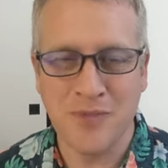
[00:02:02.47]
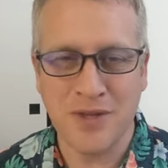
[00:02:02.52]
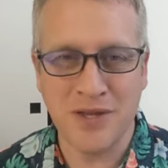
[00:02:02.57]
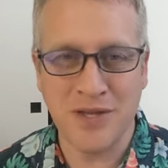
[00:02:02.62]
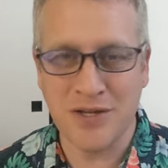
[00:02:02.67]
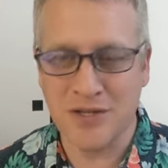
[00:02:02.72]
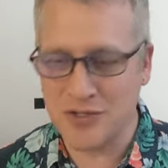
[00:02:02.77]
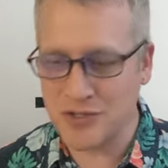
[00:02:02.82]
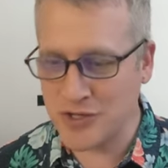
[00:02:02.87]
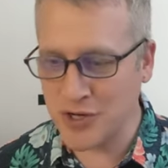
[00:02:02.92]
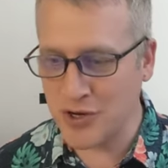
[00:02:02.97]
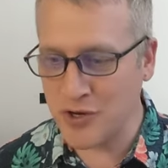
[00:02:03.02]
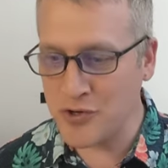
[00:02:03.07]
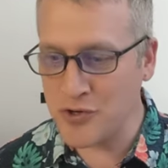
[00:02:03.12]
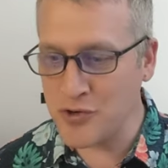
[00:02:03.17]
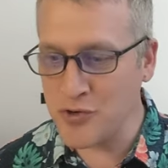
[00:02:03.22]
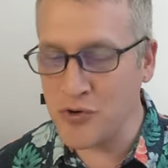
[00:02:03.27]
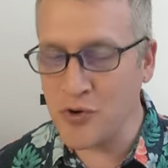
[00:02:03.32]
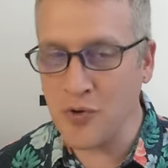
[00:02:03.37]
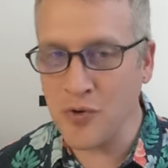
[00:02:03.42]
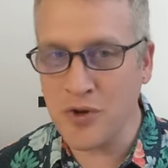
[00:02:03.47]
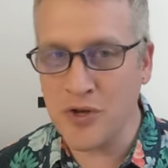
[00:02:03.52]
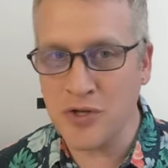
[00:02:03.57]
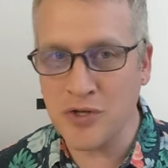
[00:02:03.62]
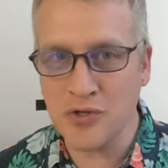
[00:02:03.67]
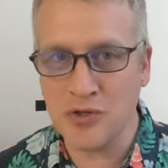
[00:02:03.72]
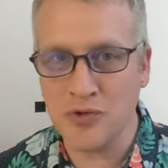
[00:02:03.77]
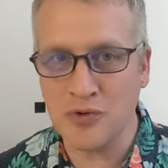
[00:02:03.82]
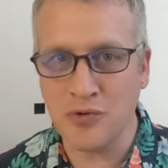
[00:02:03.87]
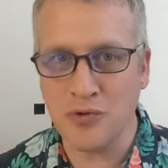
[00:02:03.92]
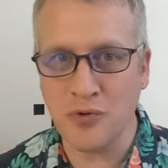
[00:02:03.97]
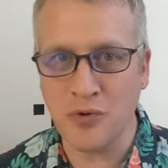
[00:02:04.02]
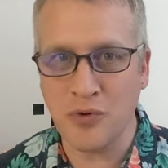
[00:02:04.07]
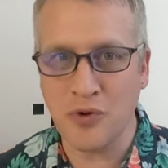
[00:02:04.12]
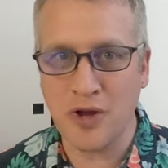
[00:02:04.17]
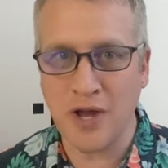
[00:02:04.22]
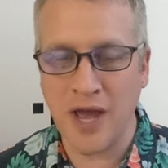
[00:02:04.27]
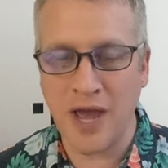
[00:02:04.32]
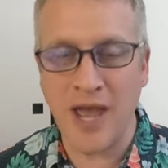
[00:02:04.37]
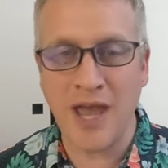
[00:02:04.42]
It is are you going
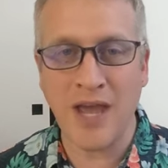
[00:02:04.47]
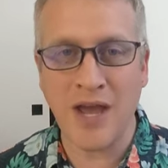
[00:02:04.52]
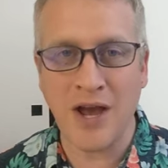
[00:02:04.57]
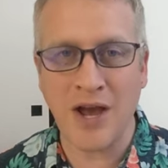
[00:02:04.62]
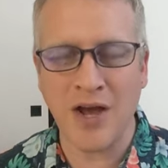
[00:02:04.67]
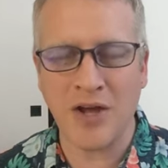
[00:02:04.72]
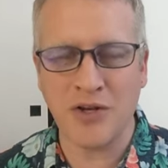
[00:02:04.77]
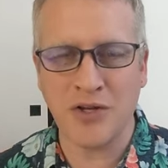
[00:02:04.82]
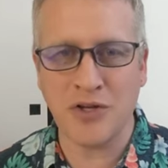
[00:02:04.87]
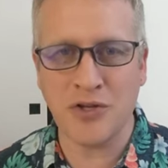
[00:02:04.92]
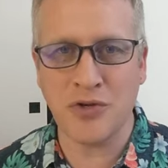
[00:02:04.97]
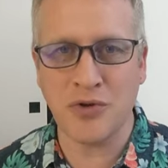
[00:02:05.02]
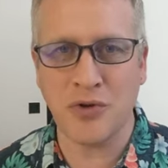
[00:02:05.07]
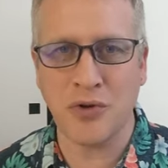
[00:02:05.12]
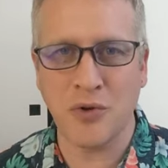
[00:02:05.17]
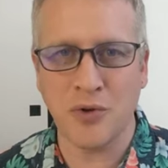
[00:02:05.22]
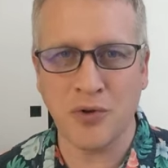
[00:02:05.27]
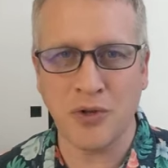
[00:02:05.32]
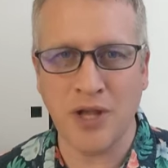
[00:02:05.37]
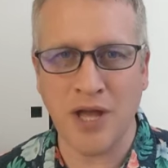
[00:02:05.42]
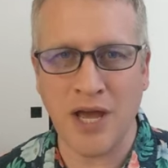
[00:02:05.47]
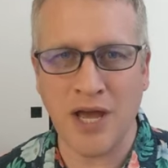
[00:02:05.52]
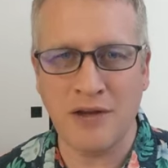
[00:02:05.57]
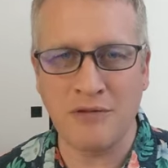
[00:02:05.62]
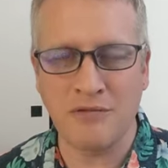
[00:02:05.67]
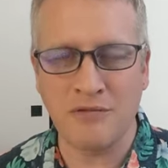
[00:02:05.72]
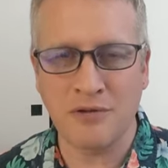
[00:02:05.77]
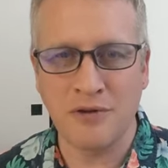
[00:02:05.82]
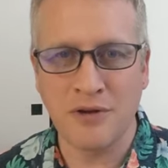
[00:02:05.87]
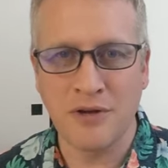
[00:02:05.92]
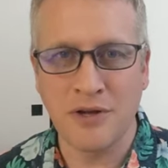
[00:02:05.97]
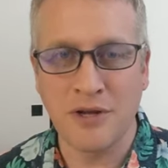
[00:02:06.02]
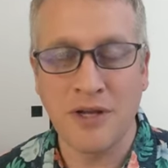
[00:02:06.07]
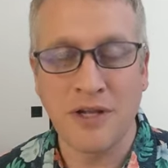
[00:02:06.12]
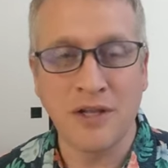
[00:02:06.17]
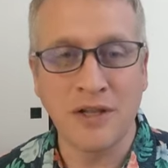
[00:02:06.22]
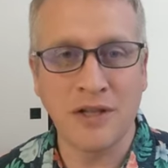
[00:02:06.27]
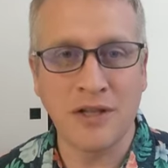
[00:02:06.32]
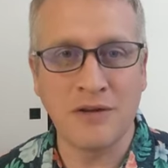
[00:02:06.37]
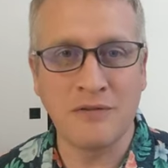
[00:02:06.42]
to hang on to your own life,
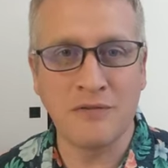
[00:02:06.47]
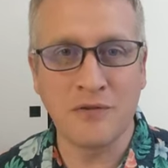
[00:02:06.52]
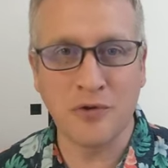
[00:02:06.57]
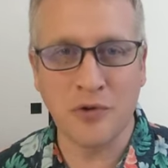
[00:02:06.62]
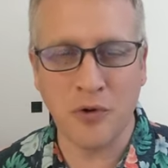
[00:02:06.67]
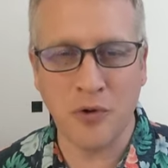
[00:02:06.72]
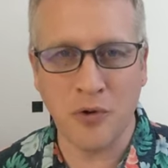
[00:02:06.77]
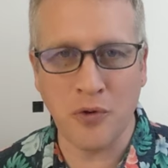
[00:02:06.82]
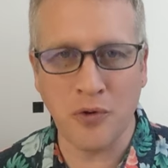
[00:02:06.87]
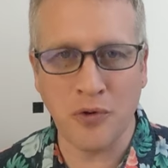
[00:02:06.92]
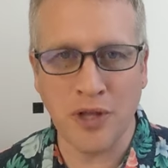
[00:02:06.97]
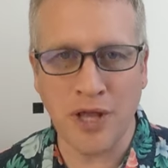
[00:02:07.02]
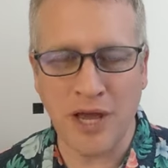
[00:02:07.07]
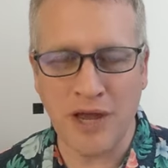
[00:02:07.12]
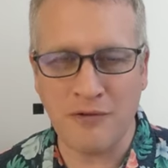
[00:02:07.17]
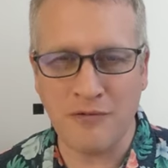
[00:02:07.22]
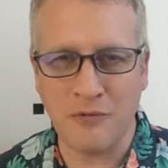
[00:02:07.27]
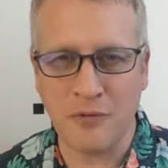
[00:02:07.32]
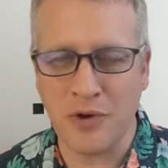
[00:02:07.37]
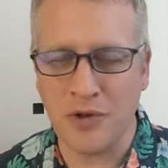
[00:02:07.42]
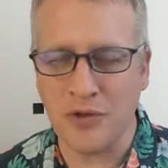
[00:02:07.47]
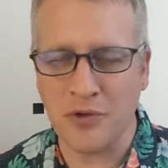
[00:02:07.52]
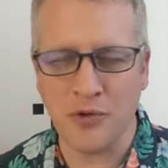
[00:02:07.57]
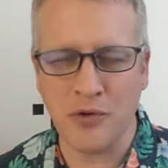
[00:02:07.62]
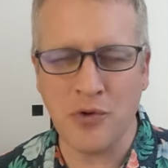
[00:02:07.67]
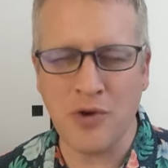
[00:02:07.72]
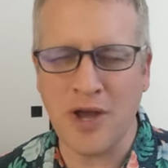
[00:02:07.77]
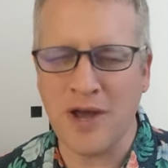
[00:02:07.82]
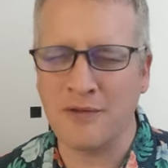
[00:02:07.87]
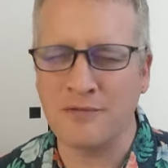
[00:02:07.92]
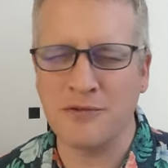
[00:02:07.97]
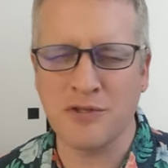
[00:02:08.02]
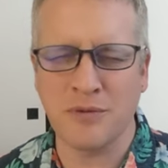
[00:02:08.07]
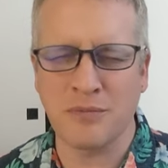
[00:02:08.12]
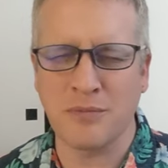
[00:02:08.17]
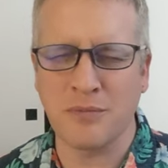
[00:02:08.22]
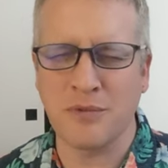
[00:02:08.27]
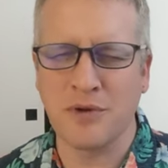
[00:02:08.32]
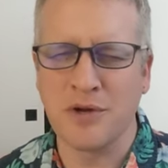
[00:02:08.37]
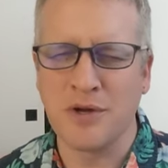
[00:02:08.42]
live your own life, whether you have
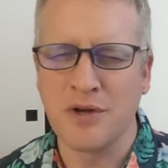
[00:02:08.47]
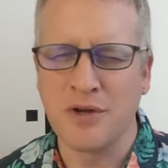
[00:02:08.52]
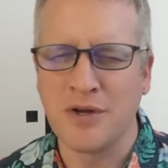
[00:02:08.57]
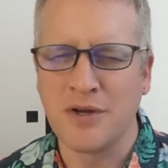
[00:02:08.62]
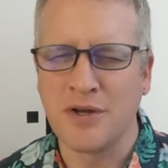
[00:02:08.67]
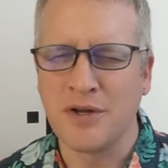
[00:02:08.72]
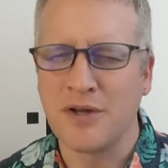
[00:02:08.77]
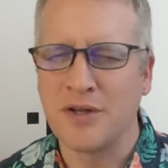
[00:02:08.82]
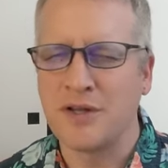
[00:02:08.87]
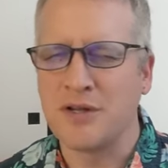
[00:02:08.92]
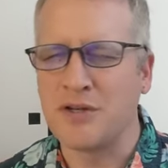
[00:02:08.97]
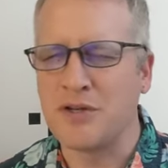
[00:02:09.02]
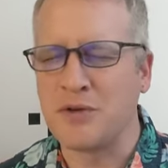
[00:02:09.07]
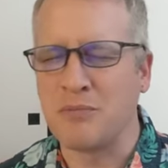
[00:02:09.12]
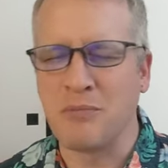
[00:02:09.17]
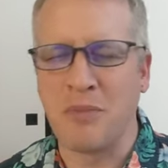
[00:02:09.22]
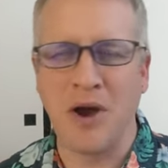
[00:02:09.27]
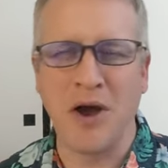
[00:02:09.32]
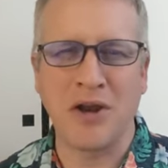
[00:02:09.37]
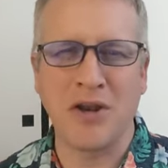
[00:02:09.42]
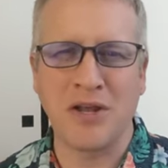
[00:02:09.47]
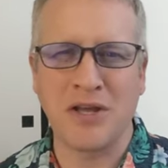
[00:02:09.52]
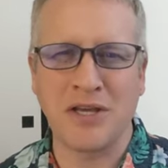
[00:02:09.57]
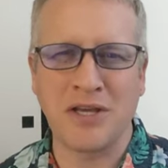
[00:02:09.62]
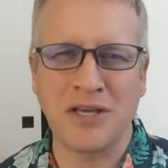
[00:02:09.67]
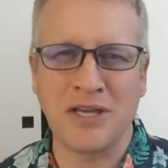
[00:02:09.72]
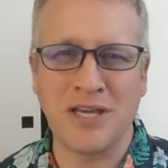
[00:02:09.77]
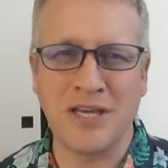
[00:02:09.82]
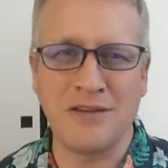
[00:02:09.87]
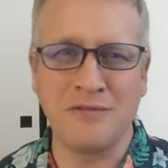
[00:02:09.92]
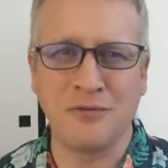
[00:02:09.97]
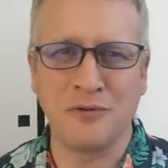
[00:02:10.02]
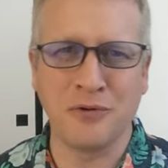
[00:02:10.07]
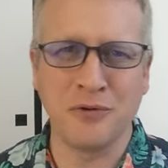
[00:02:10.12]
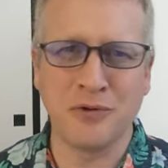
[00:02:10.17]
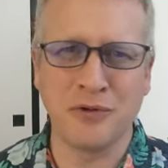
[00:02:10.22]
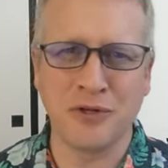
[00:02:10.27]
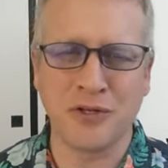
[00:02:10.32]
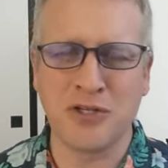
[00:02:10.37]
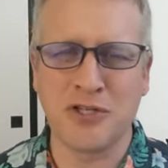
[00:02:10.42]
some demonic
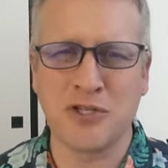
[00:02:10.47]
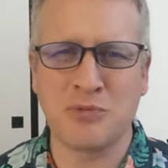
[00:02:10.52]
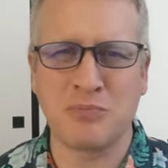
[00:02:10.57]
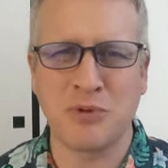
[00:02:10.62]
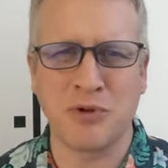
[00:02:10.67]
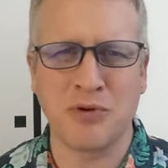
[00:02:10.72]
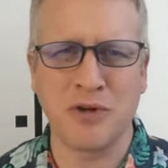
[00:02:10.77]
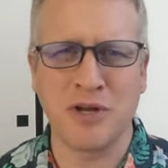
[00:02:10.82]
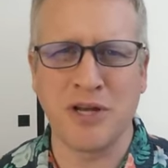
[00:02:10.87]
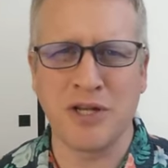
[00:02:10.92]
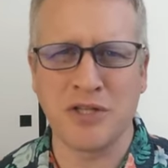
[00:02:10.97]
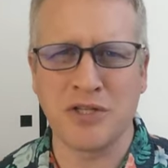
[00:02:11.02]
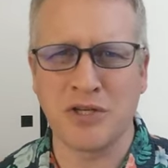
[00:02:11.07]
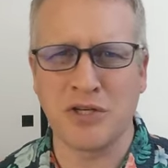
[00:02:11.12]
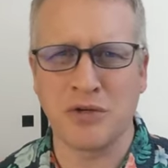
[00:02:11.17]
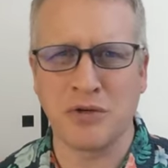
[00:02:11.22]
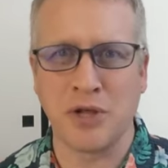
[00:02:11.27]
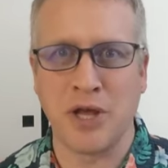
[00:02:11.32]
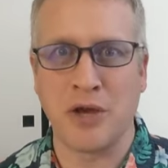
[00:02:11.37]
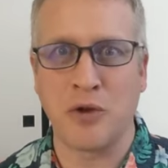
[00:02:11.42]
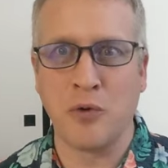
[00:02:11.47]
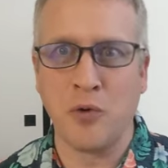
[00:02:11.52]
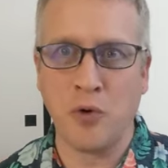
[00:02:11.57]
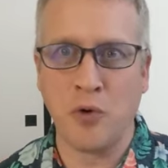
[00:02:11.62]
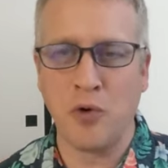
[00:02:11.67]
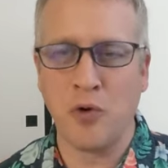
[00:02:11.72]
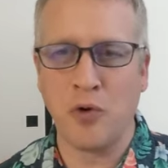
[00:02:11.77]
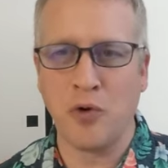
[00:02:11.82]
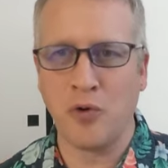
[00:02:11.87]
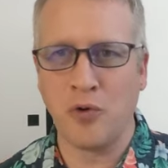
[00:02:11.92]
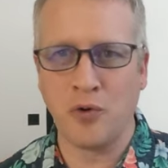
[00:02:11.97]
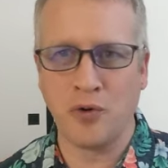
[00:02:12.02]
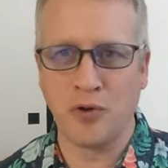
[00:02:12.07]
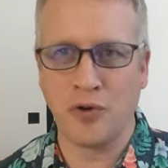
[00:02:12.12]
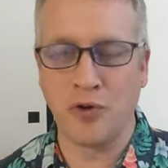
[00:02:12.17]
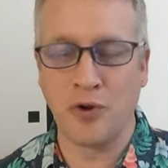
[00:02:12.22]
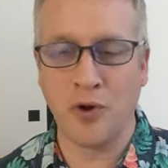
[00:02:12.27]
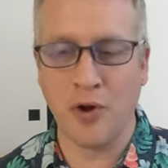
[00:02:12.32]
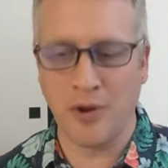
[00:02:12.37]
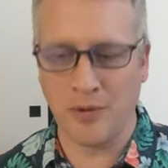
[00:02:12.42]
evil experience and you're like, oh,
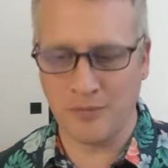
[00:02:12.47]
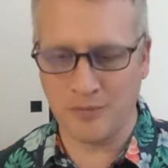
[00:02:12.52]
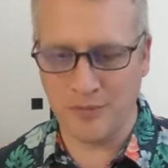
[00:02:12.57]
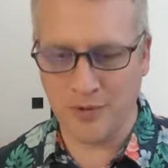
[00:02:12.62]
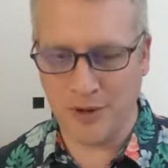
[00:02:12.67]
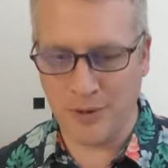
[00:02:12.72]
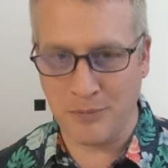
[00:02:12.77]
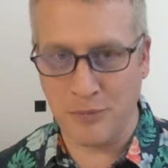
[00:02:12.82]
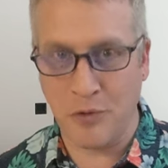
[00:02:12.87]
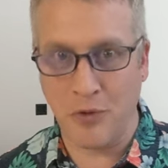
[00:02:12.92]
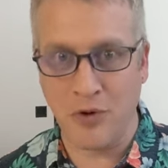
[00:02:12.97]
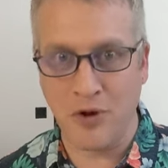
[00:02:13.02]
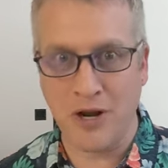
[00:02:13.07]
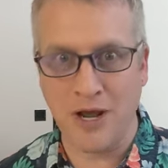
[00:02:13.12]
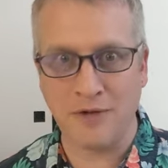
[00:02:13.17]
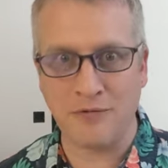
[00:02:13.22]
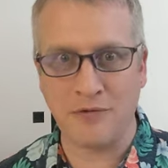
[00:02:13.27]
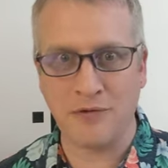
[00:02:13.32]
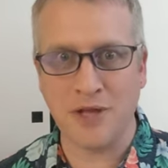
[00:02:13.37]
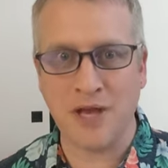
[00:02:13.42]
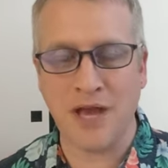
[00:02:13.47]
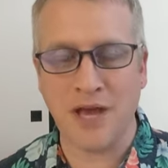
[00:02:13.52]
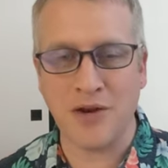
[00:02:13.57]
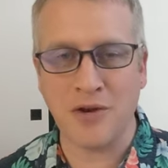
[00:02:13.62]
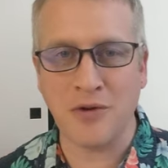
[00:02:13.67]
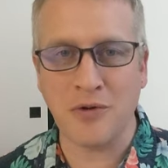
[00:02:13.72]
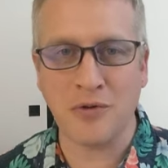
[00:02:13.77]
you know, I'm I'm going after that.